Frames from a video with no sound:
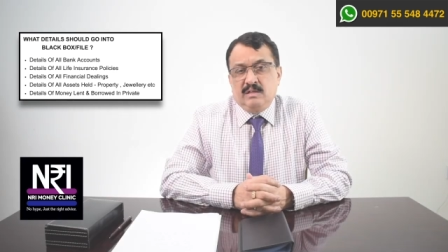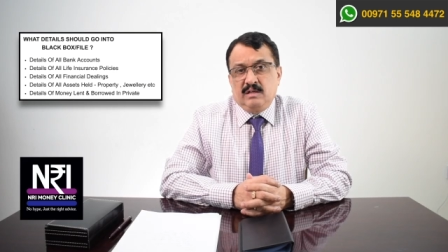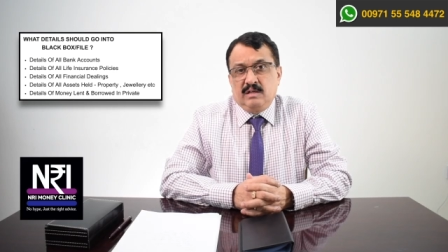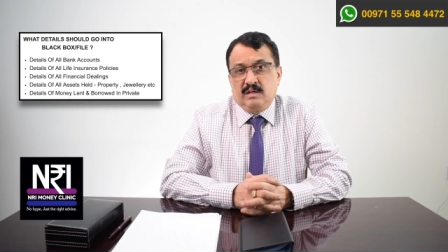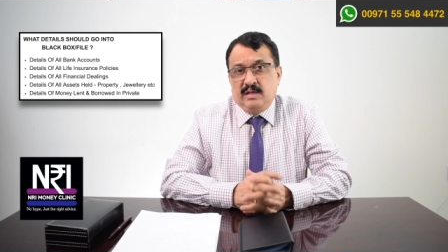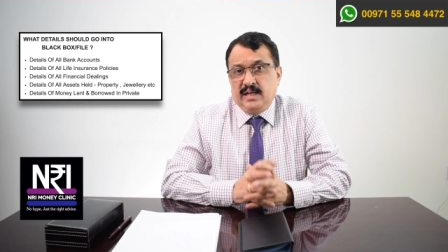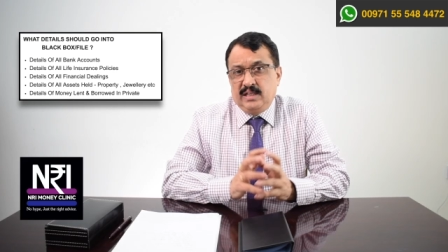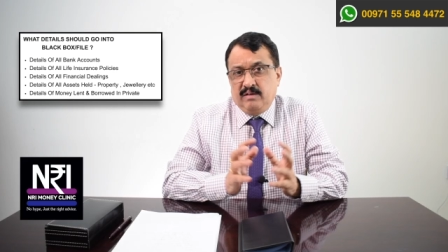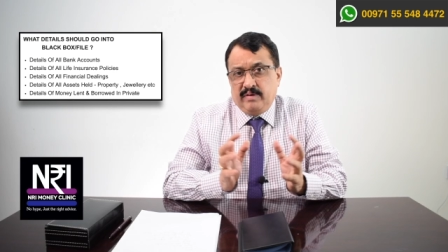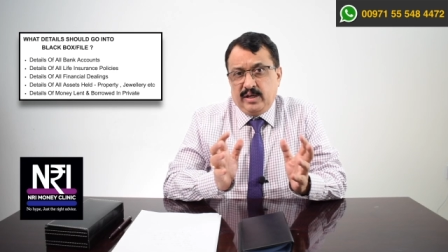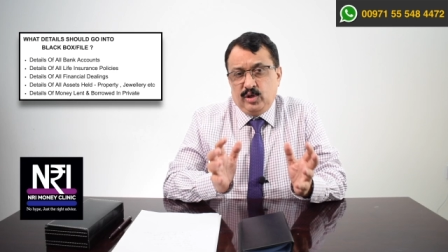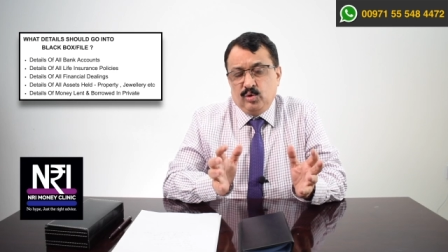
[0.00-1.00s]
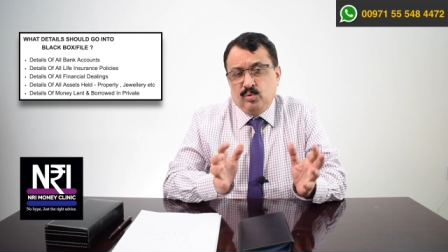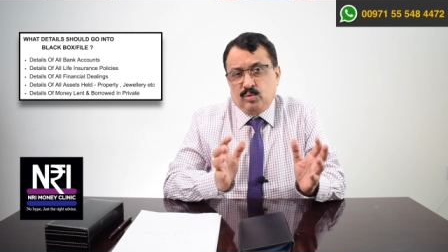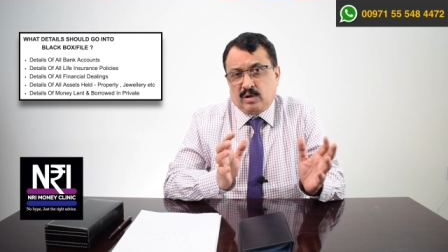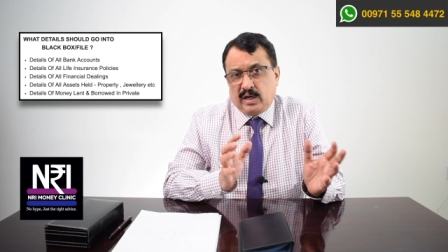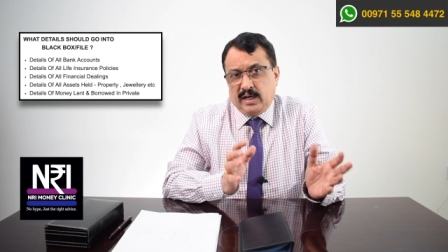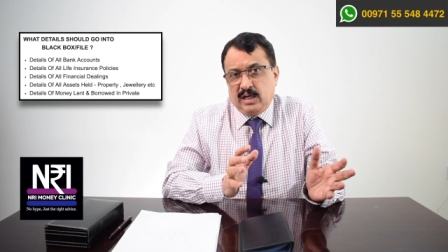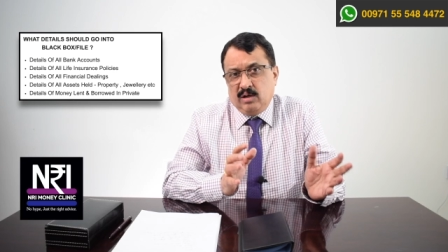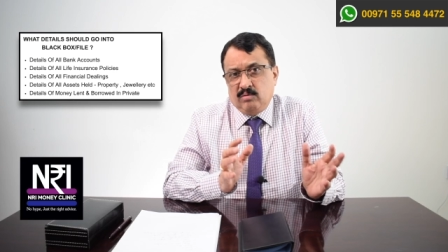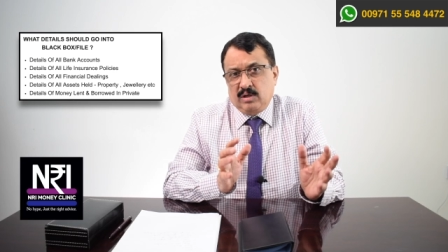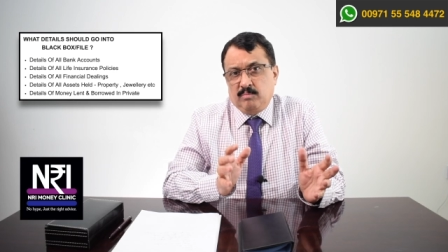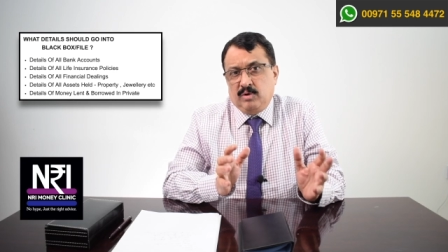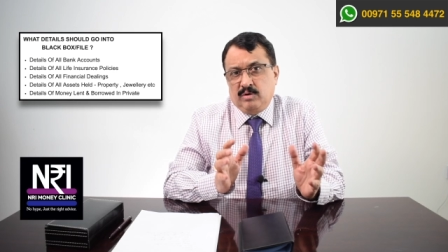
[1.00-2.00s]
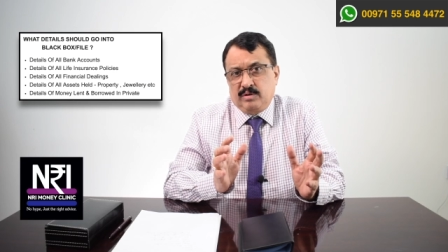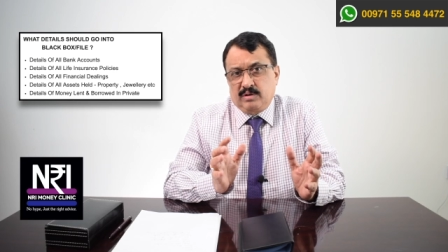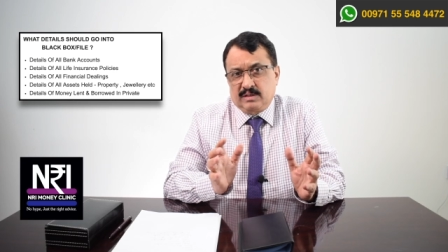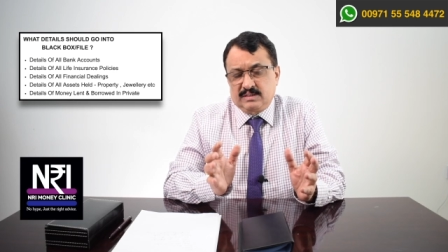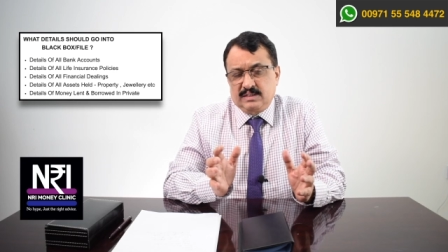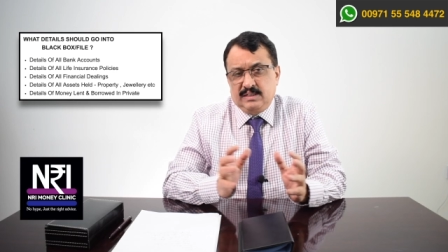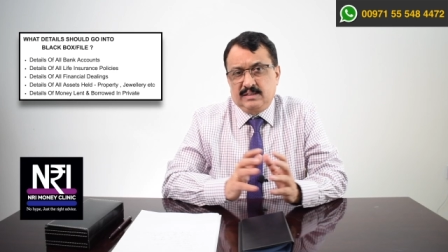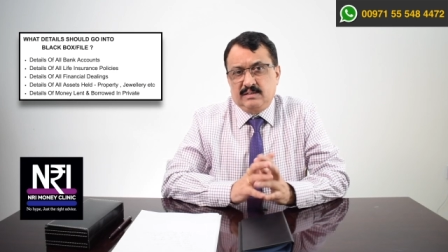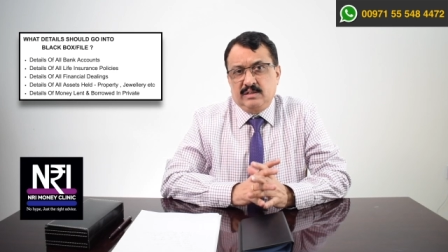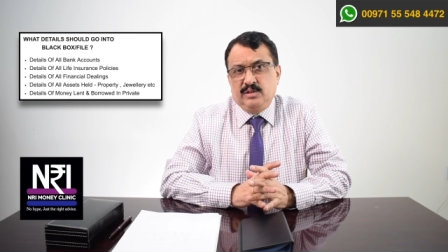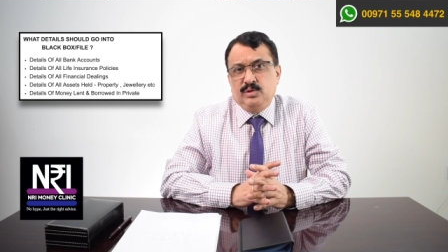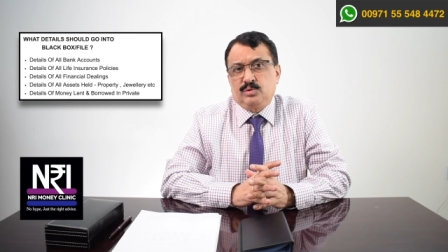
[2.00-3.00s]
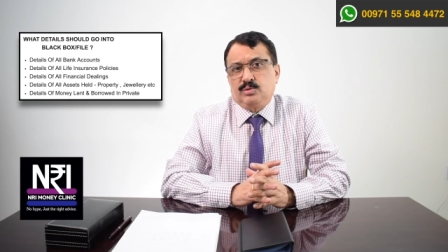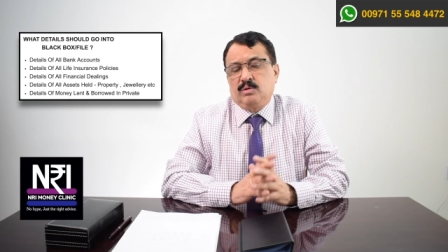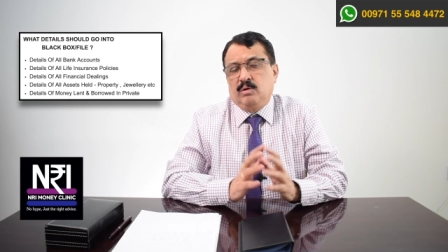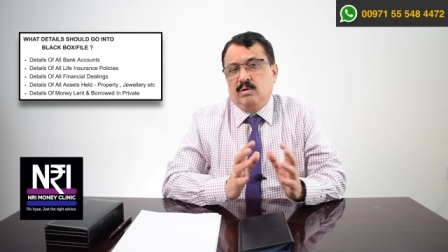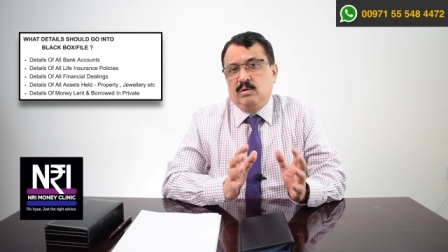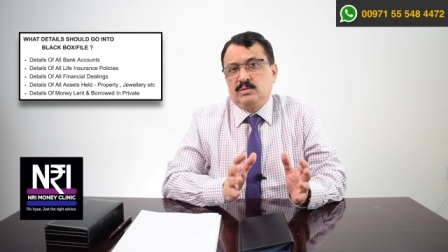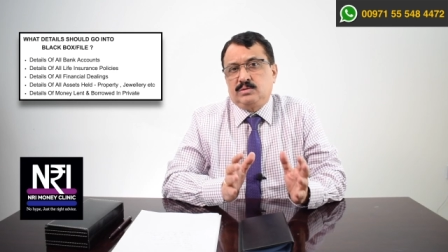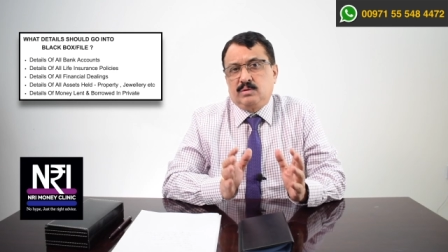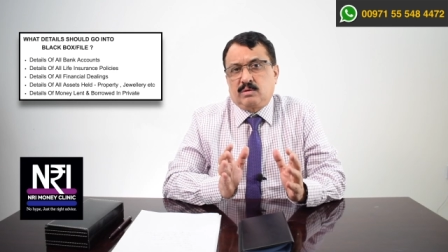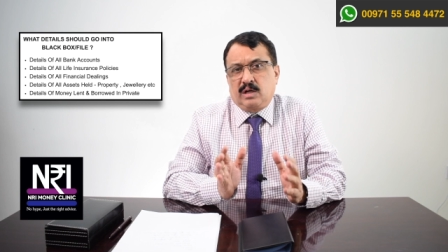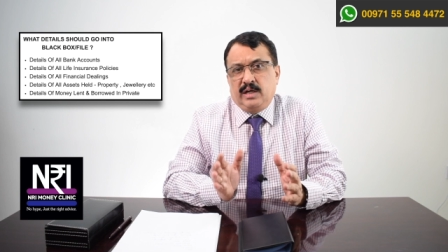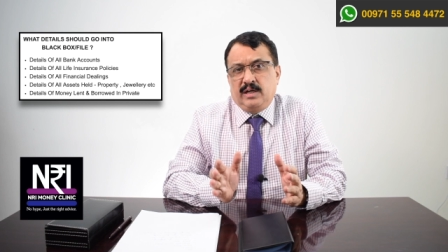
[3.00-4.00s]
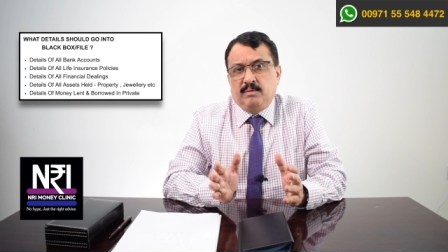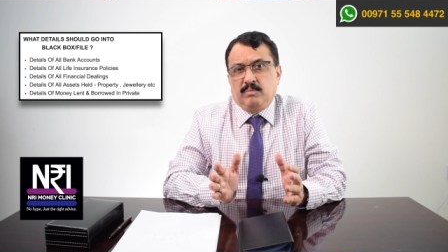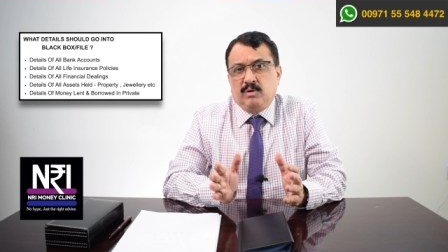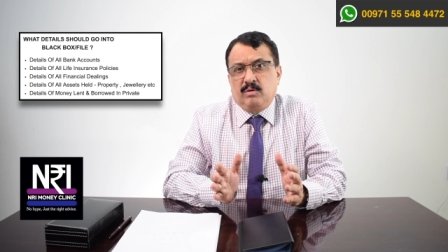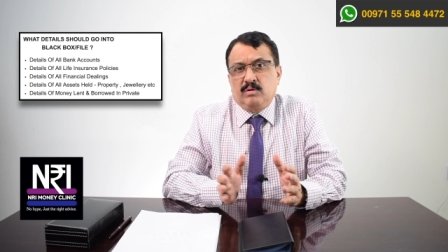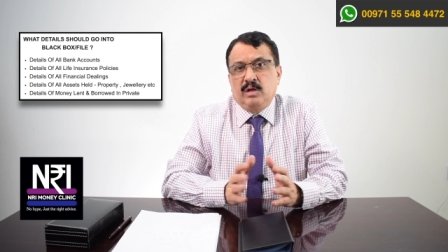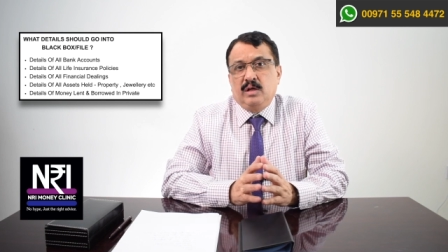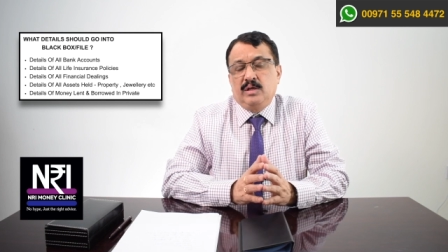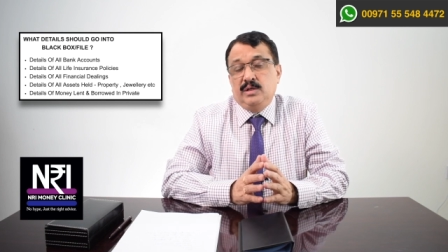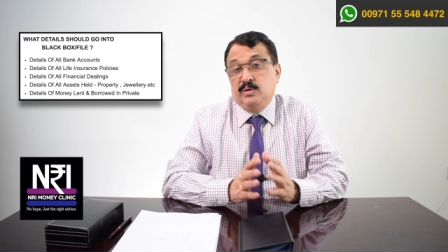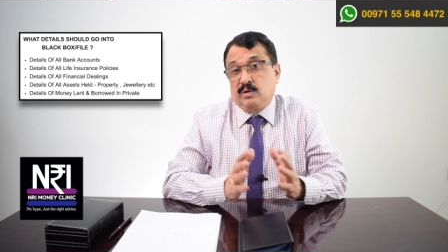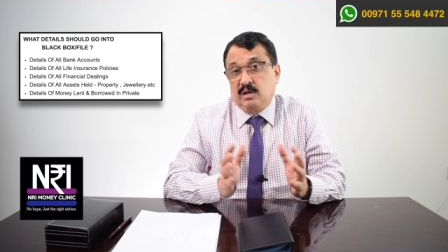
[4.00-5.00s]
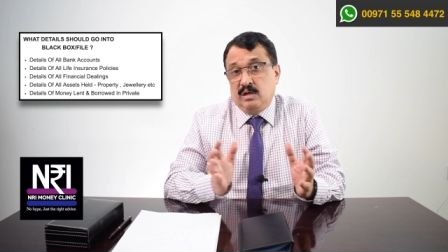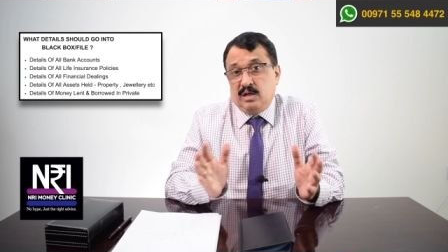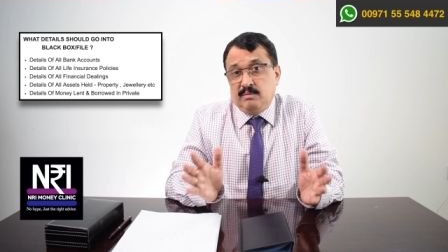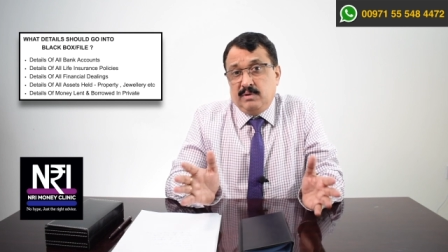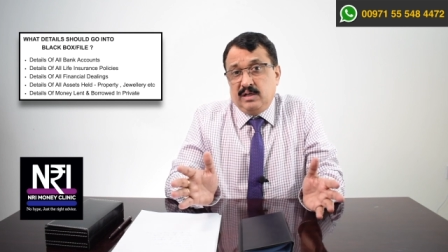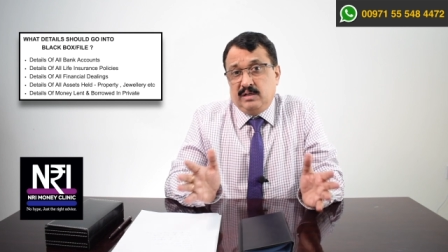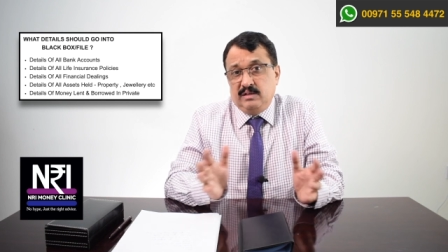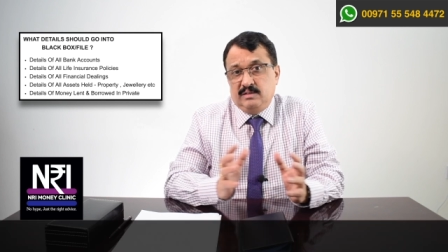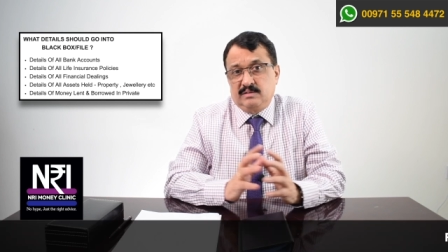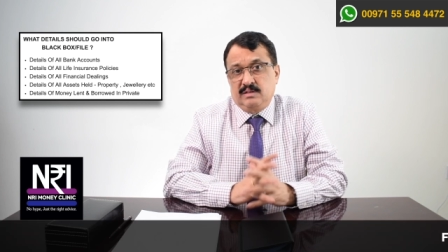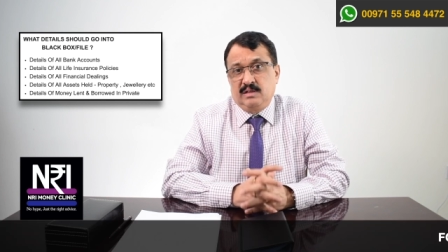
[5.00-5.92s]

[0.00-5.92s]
Like the way you write down about your assets, you should also write about your liabilities.